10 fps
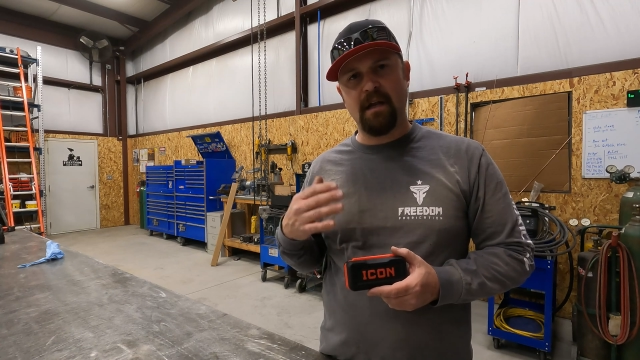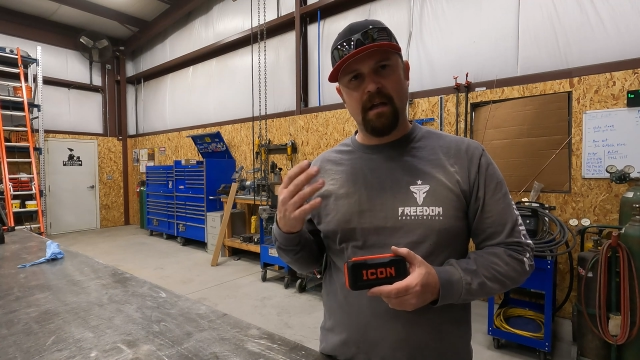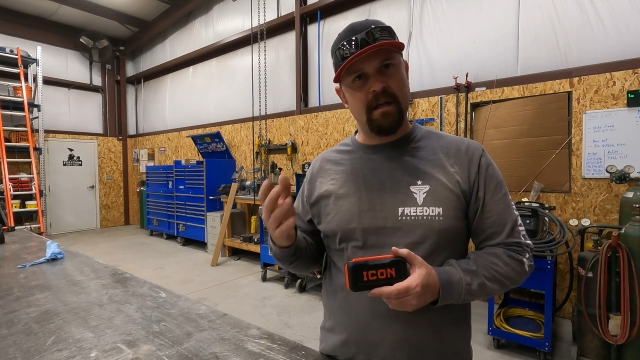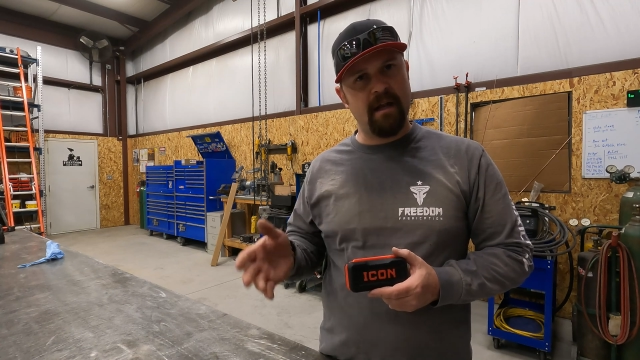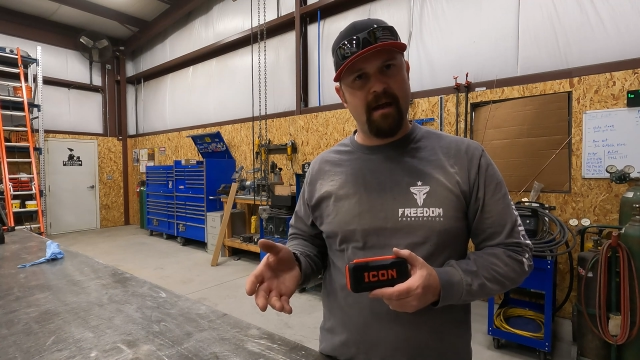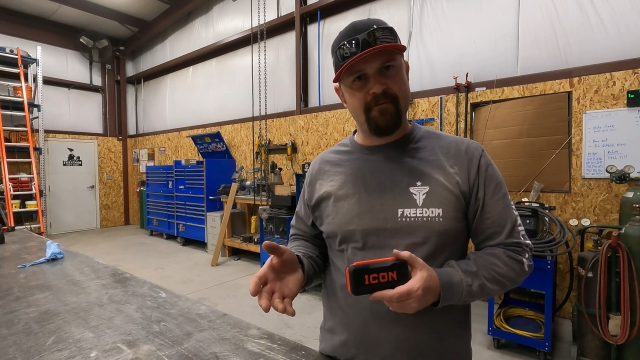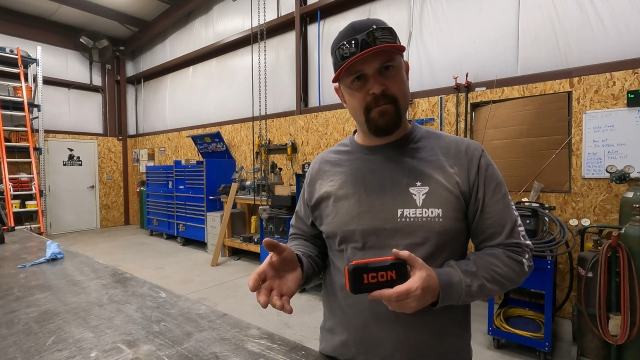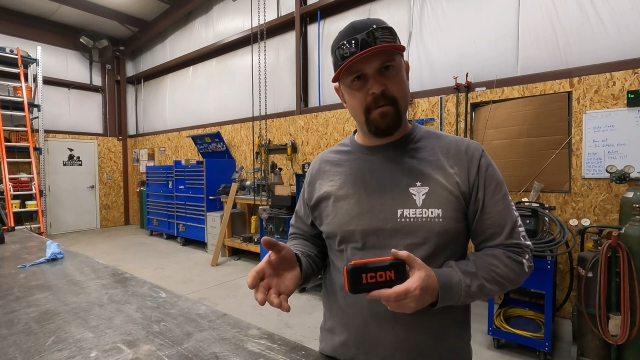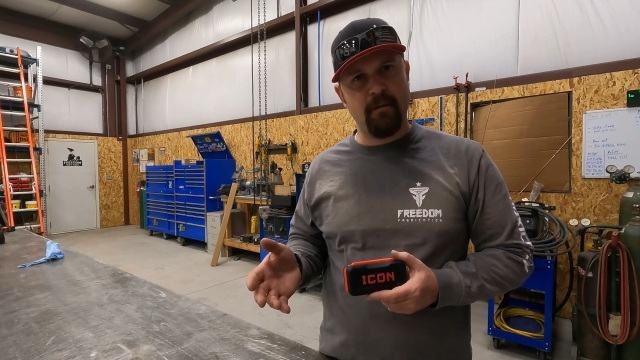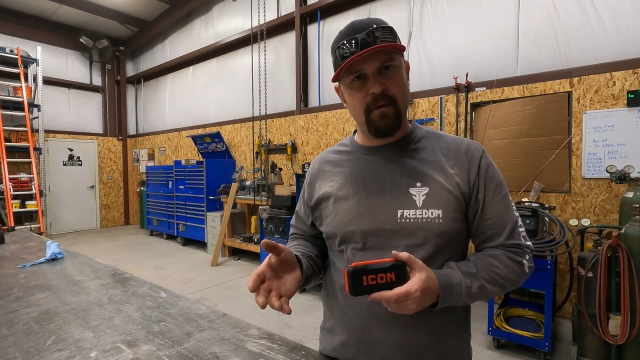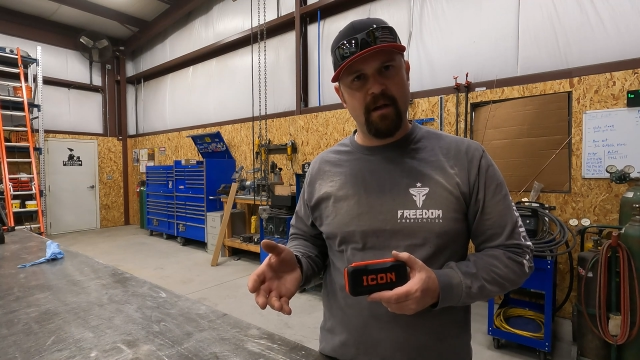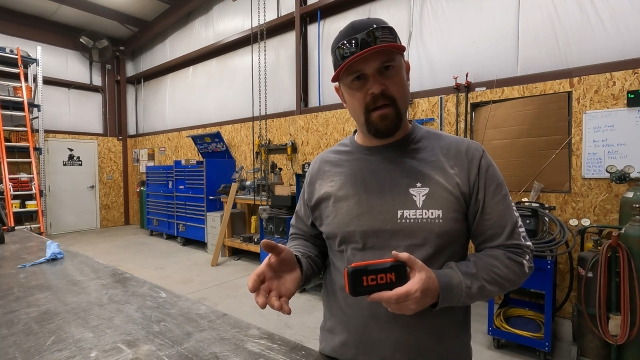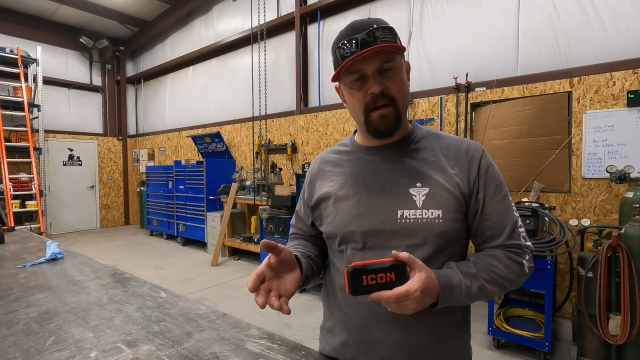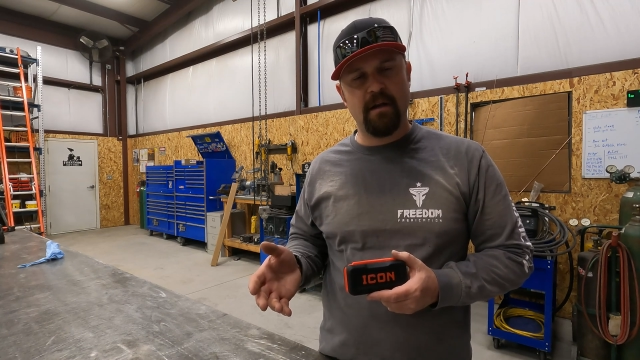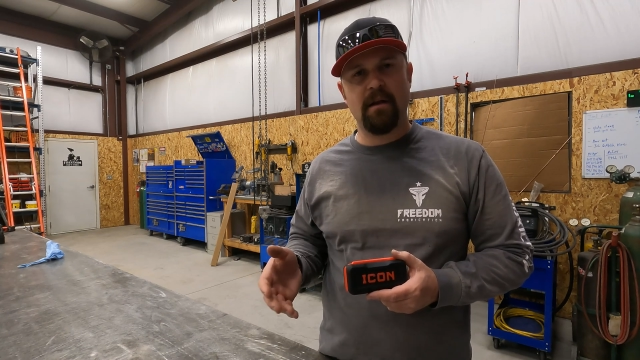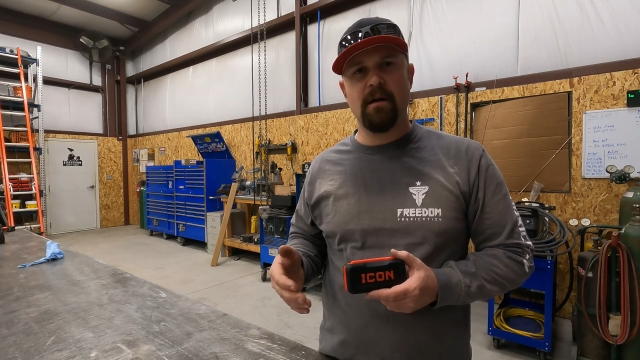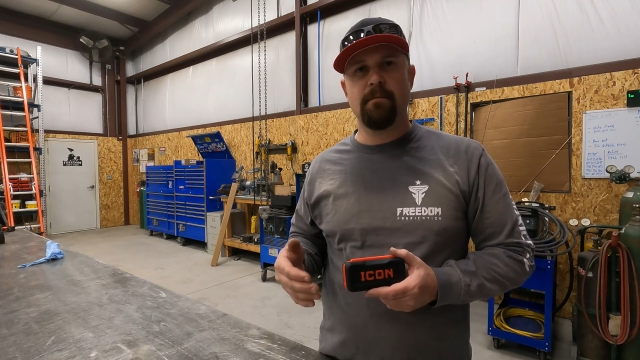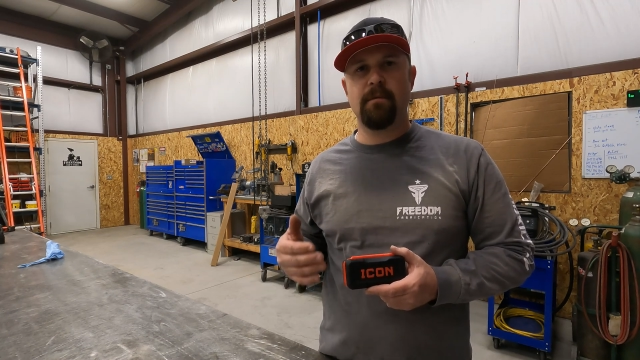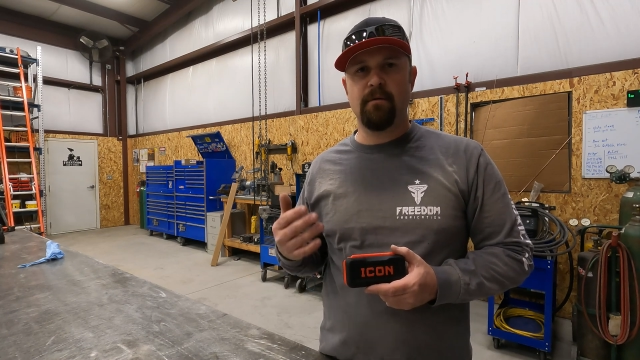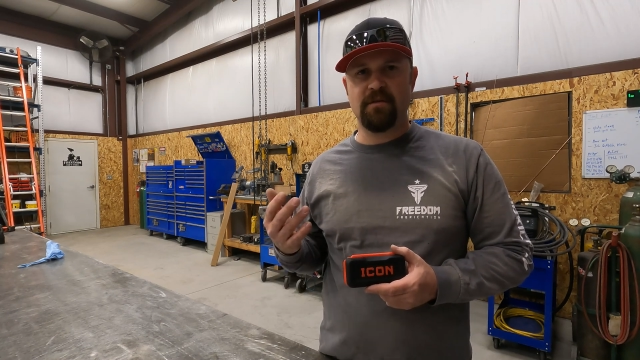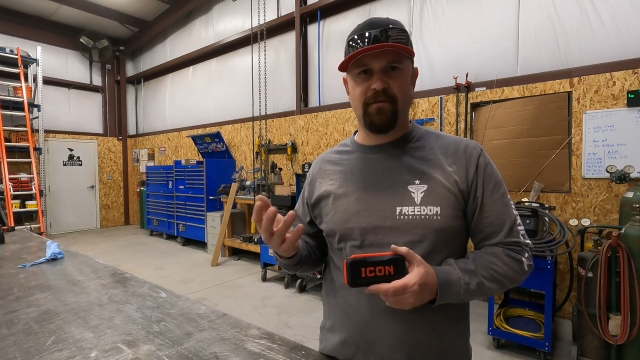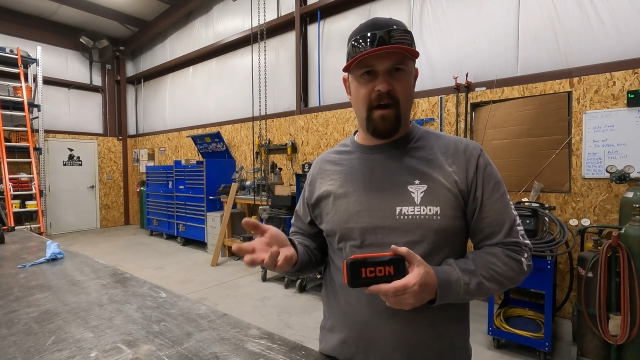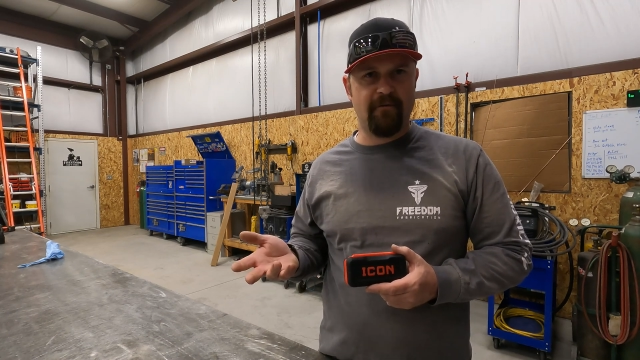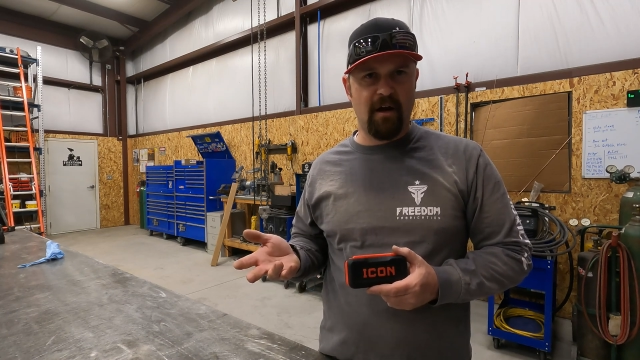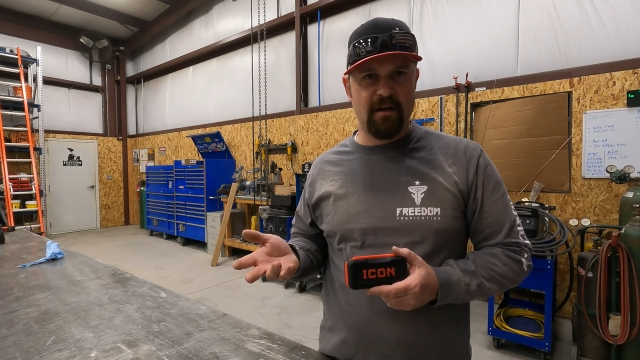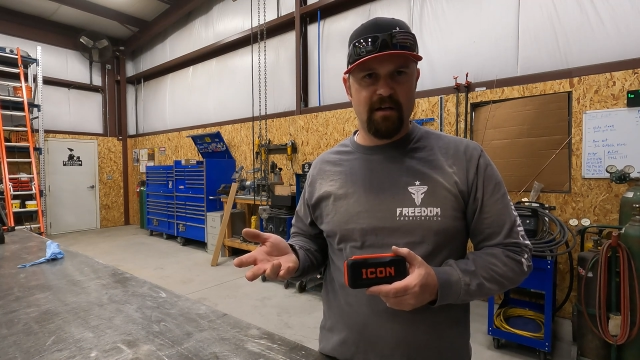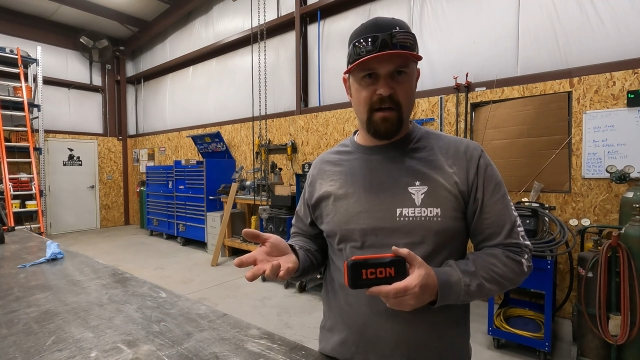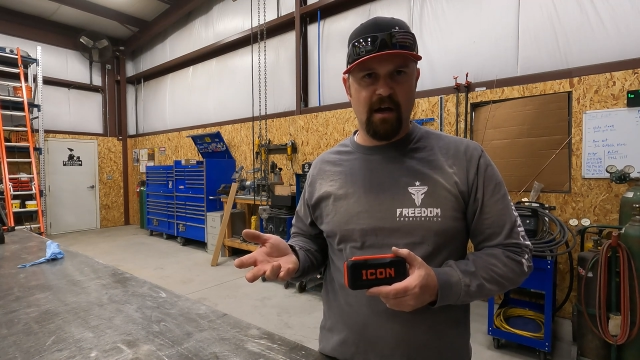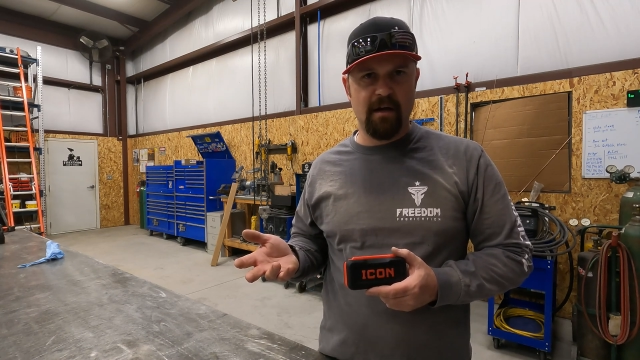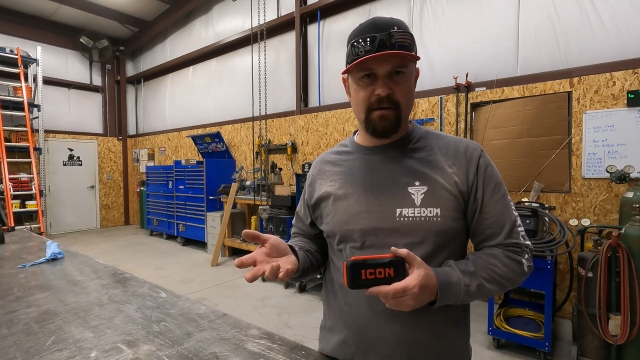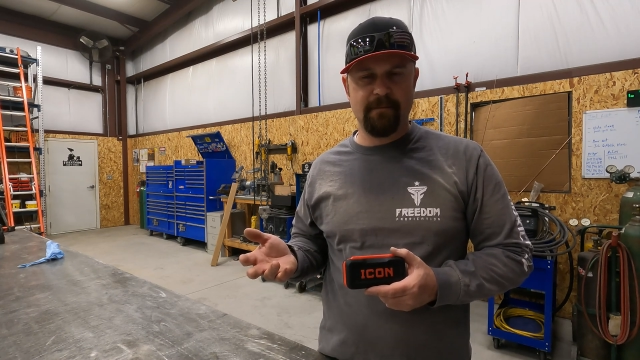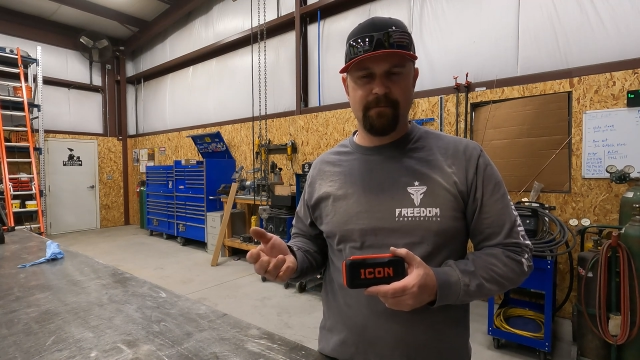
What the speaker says: It did have the bit we needed, but it was $5.99,